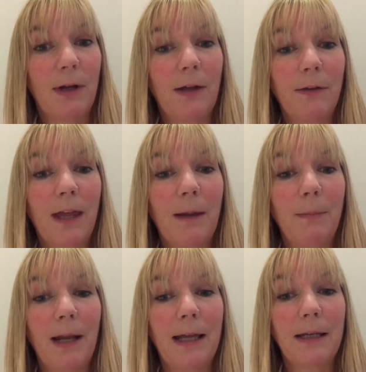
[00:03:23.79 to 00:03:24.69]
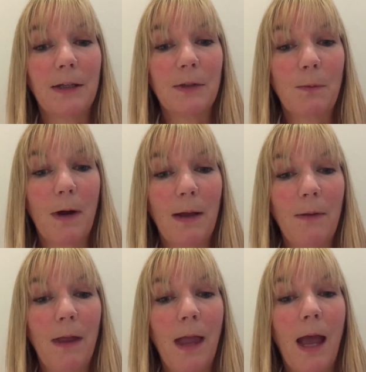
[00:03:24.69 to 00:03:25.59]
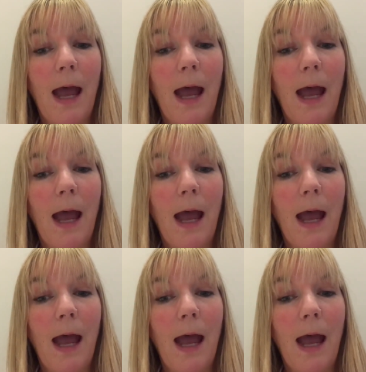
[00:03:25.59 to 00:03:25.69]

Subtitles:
healthcare plan as well,